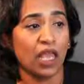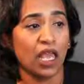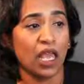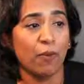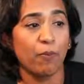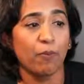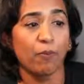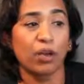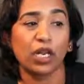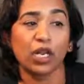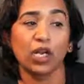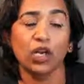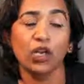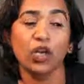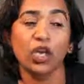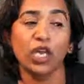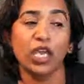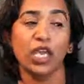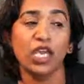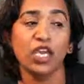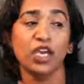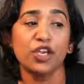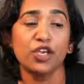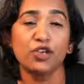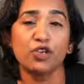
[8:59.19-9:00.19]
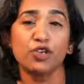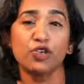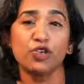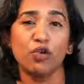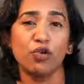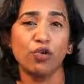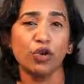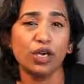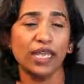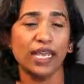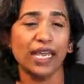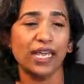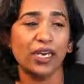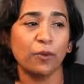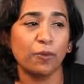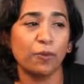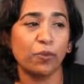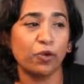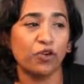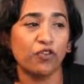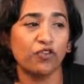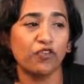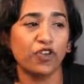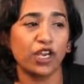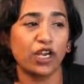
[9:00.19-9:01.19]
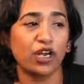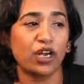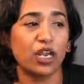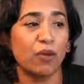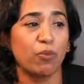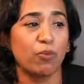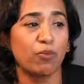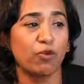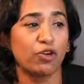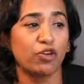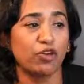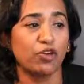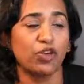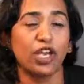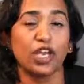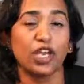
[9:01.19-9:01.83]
But look here, you don't get a perfect number. You get